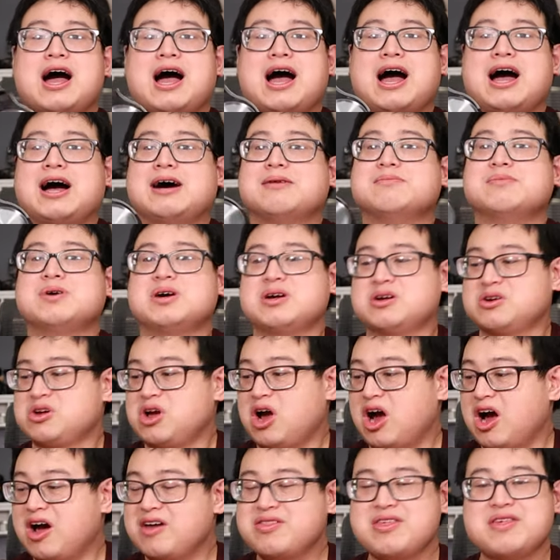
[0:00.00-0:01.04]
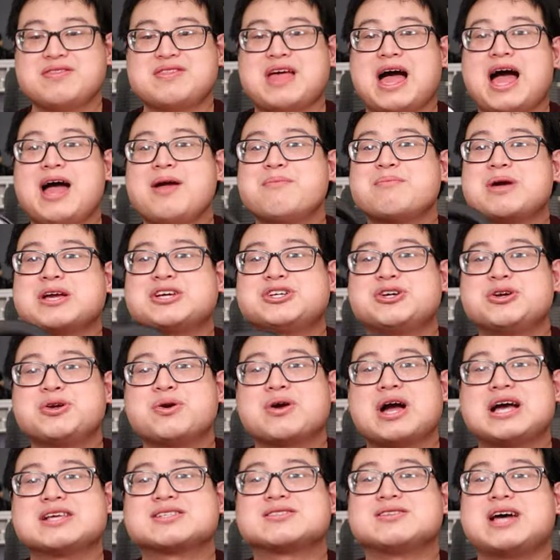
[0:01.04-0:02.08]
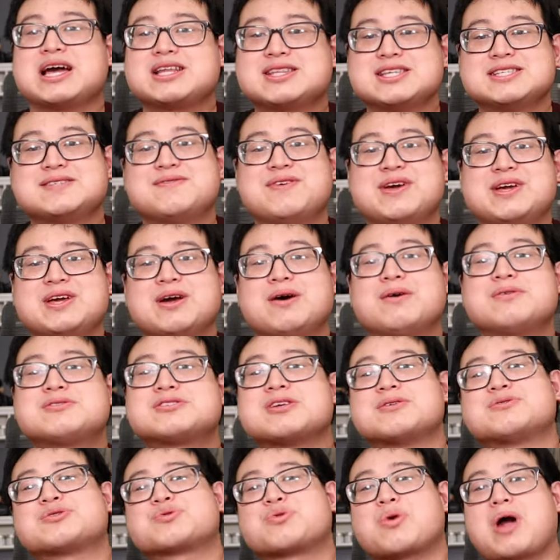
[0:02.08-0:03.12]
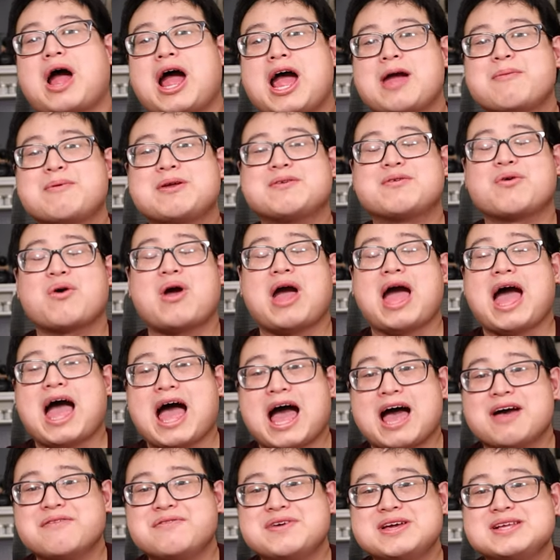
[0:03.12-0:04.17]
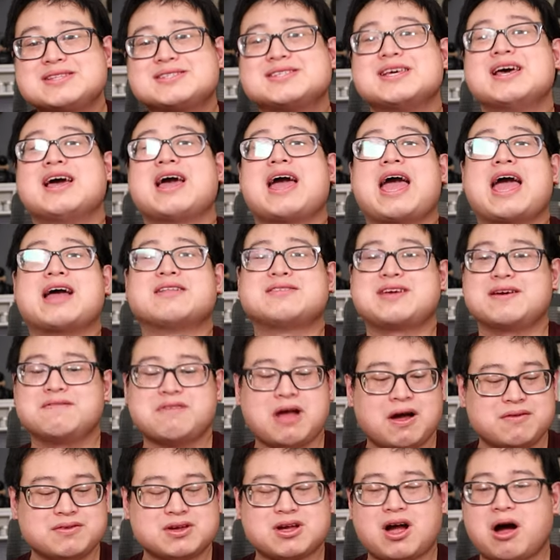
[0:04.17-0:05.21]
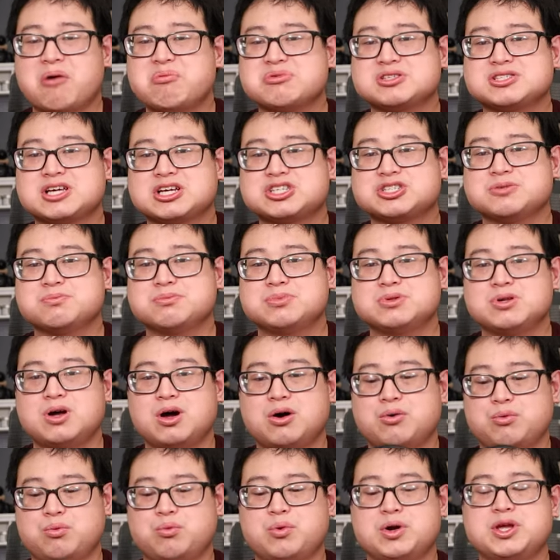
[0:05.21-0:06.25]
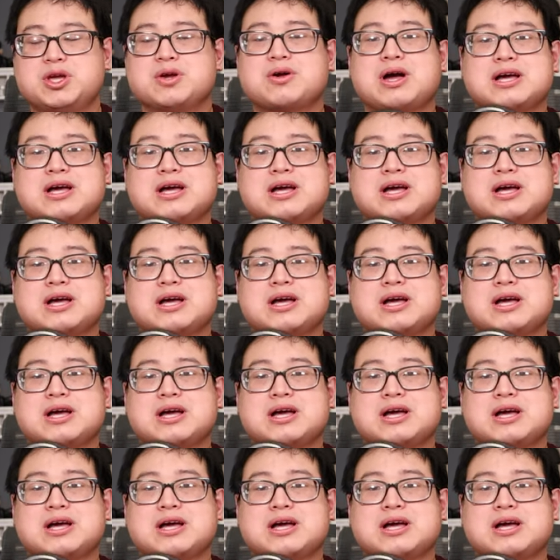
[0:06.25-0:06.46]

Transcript: Other than that, make sure you guys like this video, subscribe if you haven't, and leave down in the comment section below what you